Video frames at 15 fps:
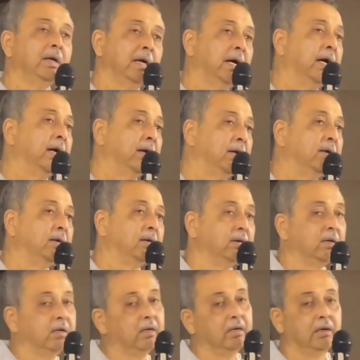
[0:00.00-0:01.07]
and
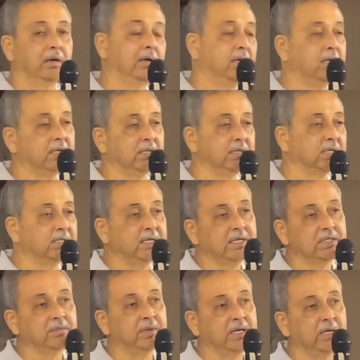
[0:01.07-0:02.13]
learn the
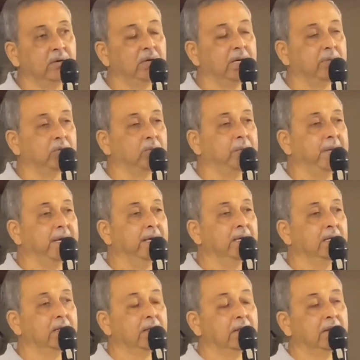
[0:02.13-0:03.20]
things, but you will have to
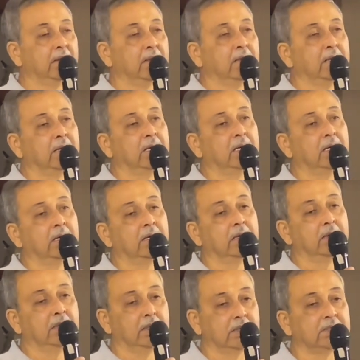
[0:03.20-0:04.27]
pay
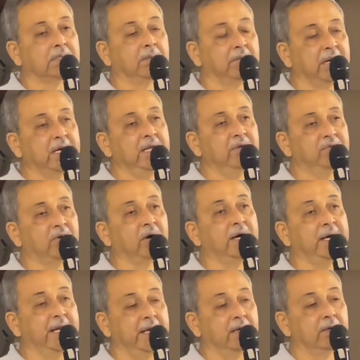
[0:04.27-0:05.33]
some money for a
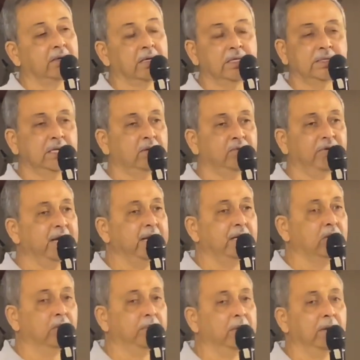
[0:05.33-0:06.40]
day. I said,
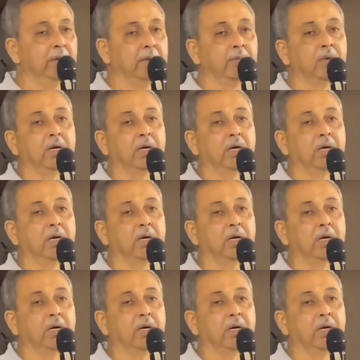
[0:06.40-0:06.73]
fine, no problem.